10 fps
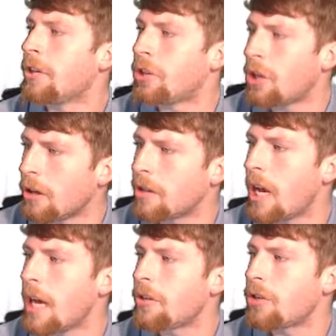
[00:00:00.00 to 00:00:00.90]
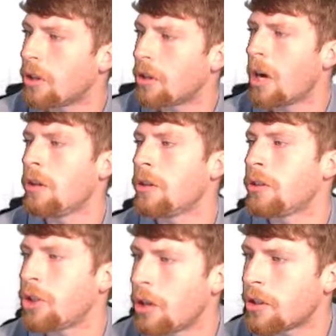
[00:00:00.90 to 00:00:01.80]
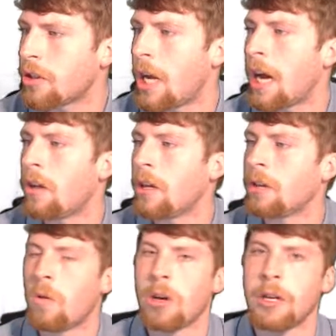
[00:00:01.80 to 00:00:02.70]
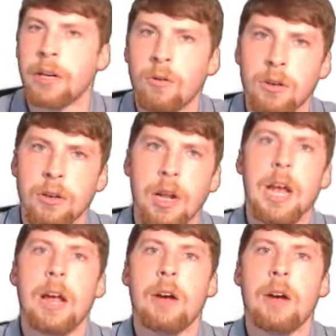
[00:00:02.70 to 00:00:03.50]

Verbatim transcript: is shirt size, shirt color, shirt style, and quantity ordered.